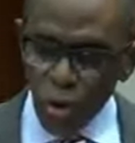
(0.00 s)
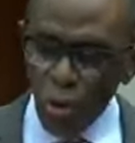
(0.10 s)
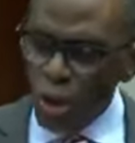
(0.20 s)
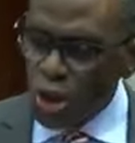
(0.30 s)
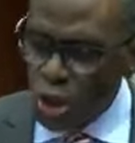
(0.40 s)
you
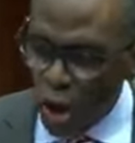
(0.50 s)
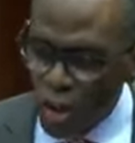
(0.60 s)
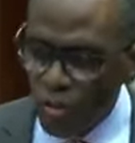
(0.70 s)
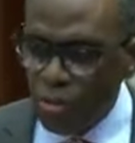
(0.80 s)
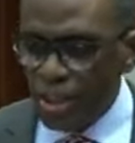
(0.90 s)
are short
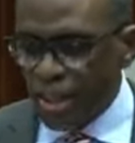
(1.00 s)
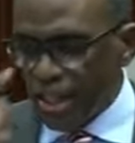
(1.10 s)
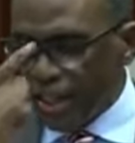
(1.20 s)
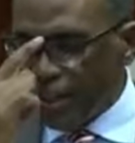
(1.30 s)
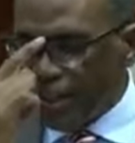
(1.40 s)
of winning
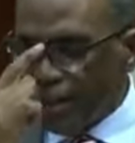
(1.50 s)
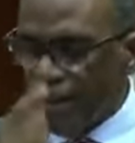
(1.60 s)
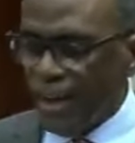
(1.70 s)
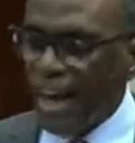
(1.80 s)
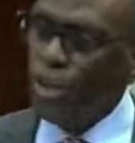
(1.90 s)
again
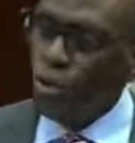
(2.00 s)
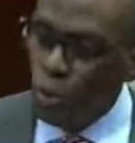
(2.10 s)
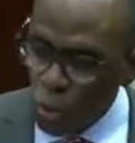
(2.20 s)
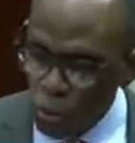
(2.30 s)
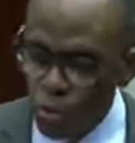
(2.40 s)
and you
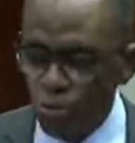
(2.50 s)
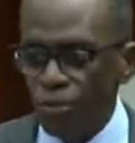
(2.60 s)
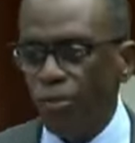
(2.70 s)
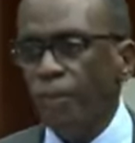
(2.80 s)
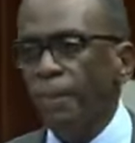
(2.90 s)
lose.
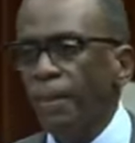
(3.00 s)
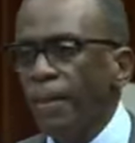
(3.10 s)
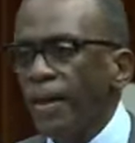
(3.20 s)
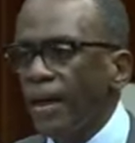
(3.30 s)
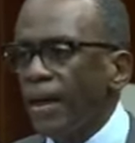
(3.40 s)

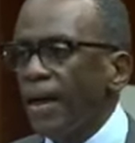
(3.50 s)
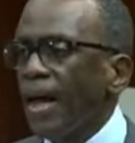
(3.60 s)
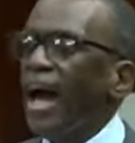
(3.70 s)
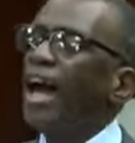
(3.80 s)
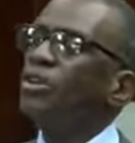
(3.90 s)

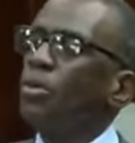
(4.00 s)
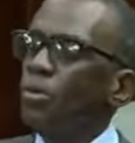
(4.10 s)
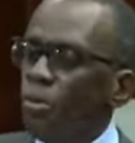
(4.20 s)
And you